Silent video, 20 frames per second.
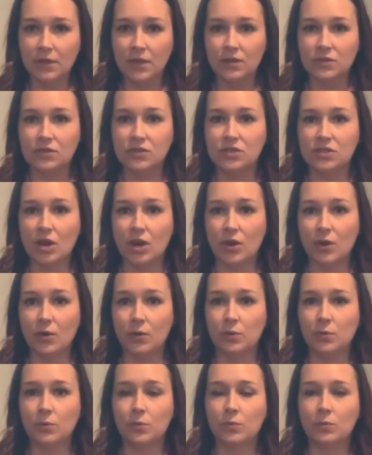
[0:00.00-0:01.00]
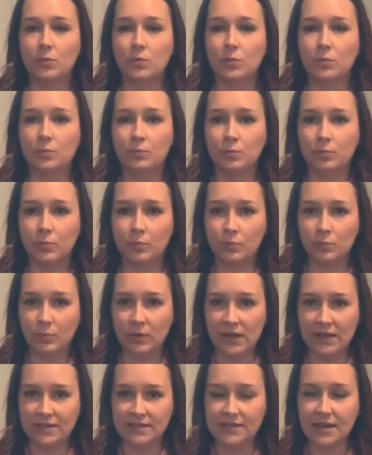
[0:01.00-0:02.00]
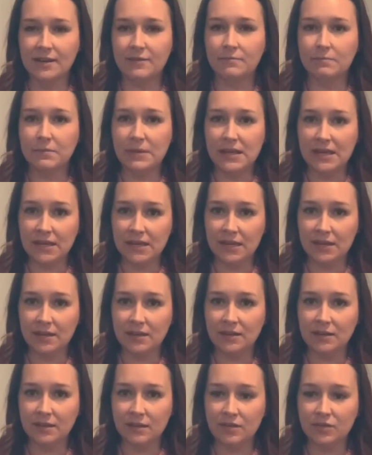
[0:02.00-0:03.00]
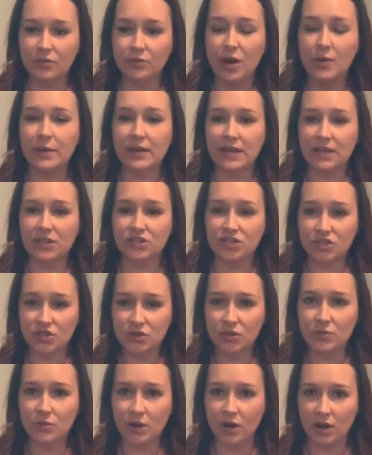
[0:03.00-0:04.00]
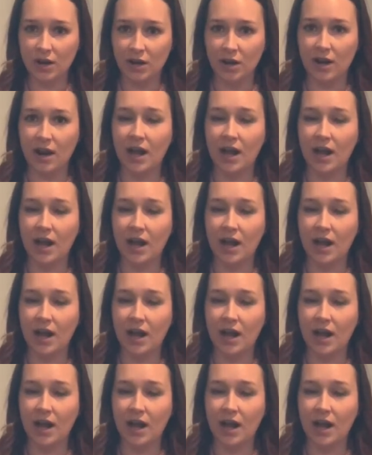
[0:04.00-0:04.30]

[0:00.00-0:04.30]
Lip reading: So instead of me throwing it to her,